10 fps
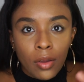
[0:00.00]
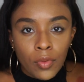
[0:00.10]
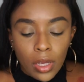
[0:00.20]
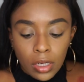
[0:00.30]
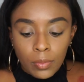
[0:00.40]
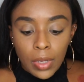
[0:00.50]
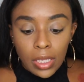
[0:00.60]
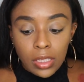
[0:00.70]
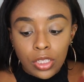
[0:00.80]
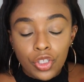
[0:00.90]
that Rihanna
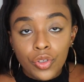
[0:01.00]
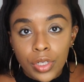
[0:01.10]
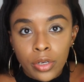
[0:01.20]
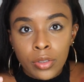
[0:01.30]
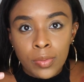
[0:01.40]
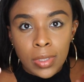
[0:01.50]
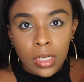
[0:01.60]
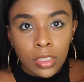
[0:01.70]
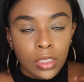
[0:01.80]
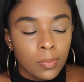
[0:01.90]
made these trios
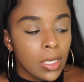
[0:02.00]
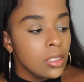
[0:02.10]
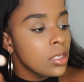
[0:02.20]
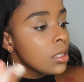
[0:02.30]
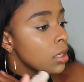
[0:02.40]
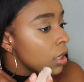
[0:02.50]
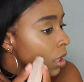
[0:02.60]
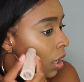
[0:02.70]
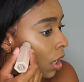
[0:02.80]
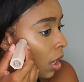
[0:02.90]
because she basically